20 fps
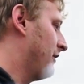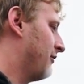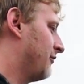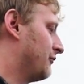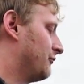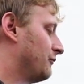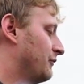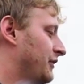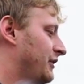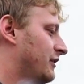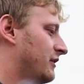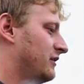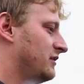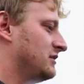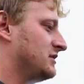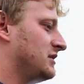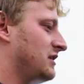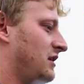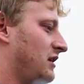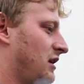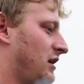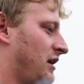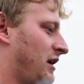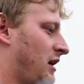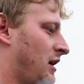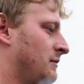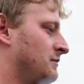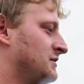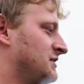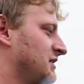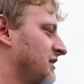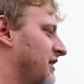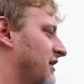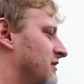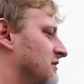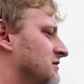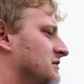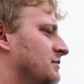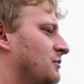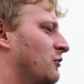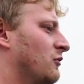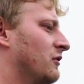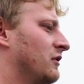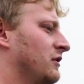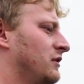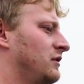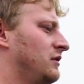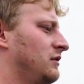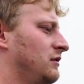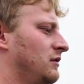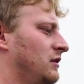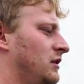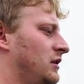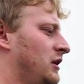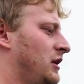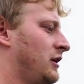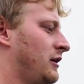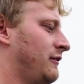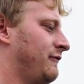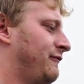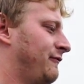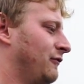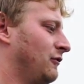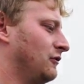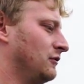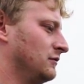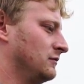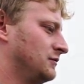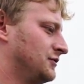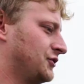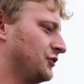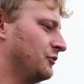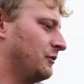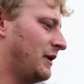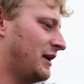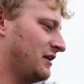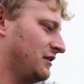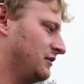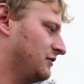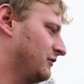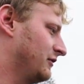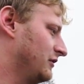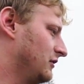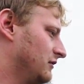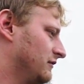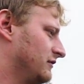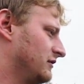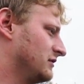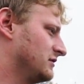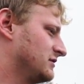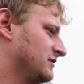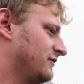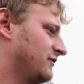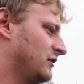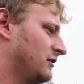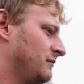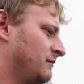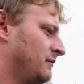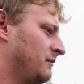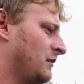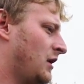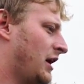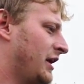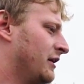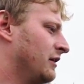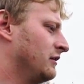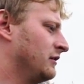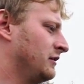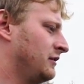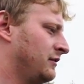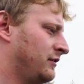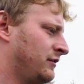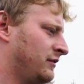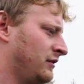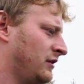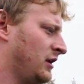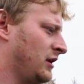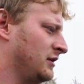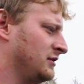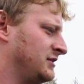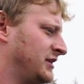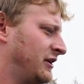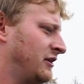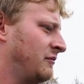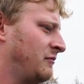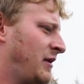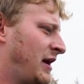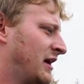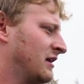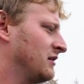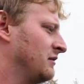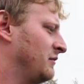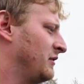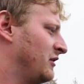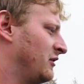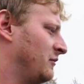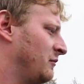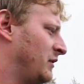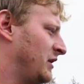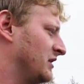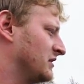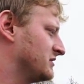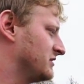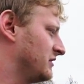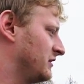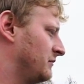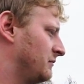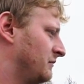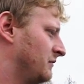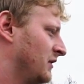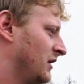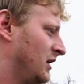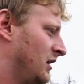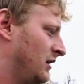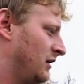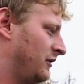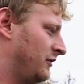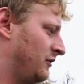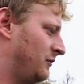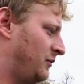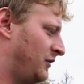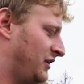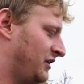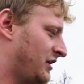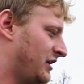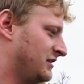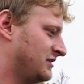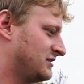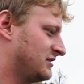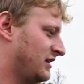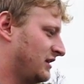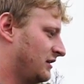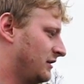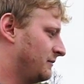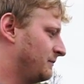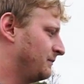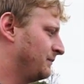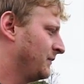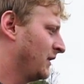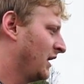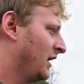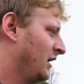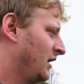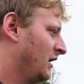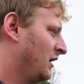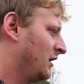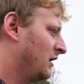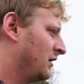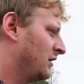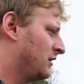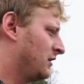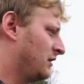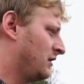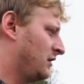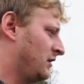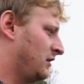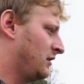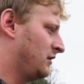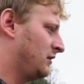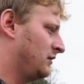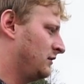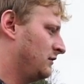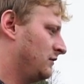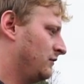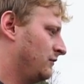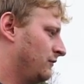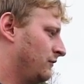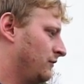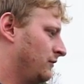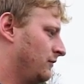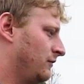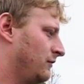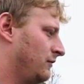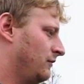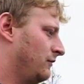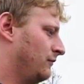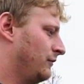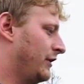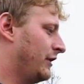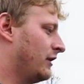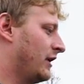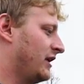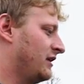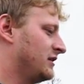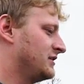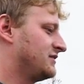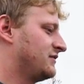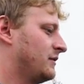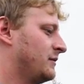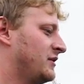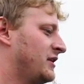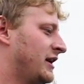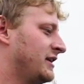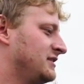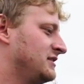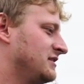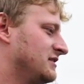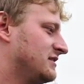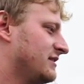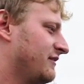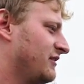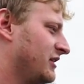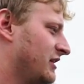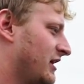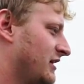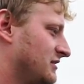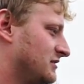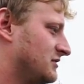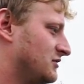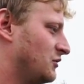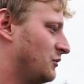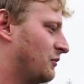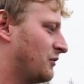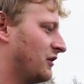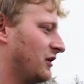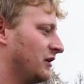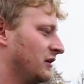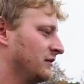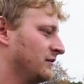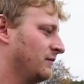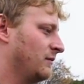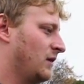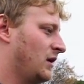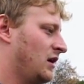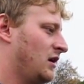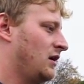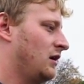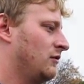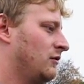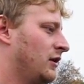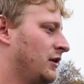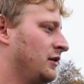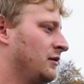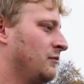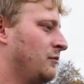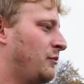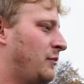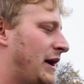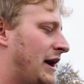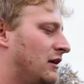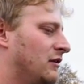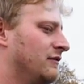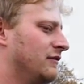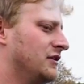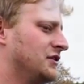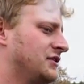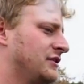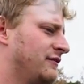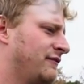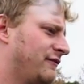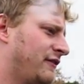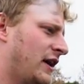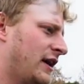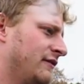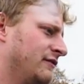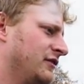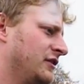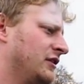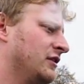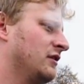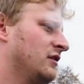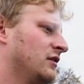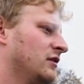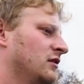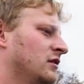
The rear is MCN Sport full true body coilovers from Ireland. Darren McNamara makes them. They're a pretty nice setup. The rear end is from a 1979 Supra running Battle version 5-link